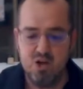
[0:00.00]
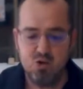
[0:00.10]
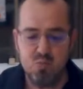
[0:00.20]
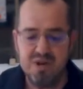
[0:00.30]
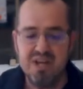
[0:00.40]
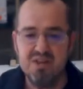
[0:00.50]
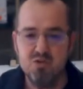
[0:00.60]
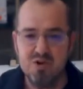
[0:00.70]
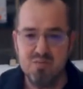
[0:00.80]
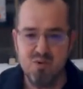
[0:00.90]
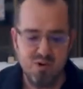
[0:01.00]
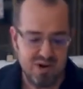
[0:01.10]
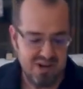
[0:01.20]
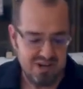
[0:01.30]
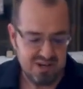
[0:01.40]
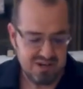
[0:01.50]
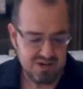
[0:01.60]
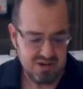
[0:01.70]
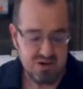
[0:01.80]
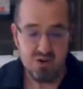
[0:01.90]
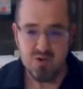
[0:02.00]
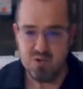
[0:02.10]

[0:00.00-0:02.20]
To bring it to a boil, we